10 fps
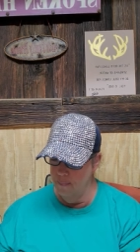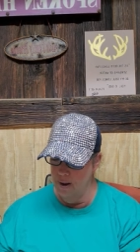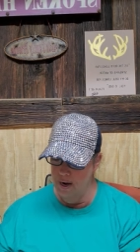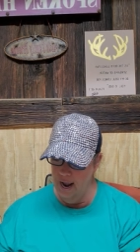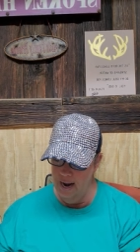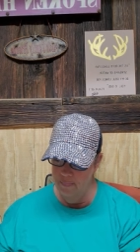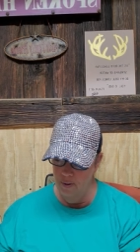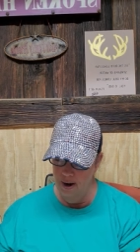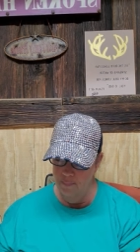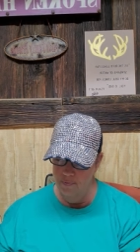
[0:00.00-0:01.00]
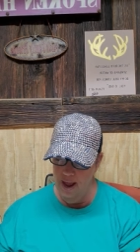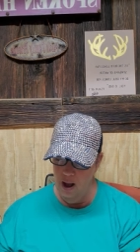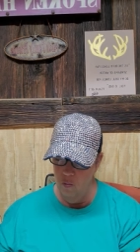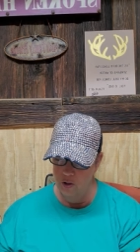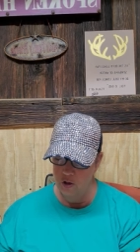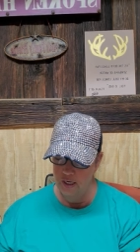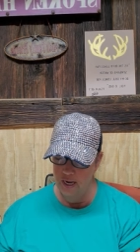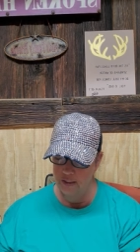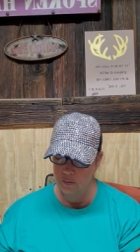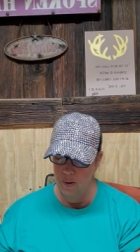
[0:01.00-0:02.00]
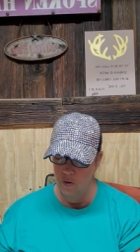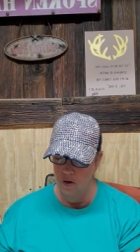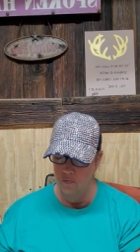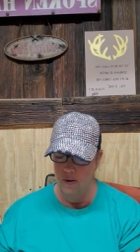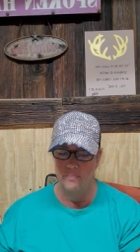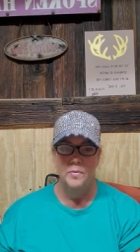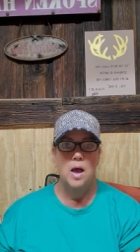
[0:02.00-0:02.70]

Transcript: upon Abraham that which he has spoken of him.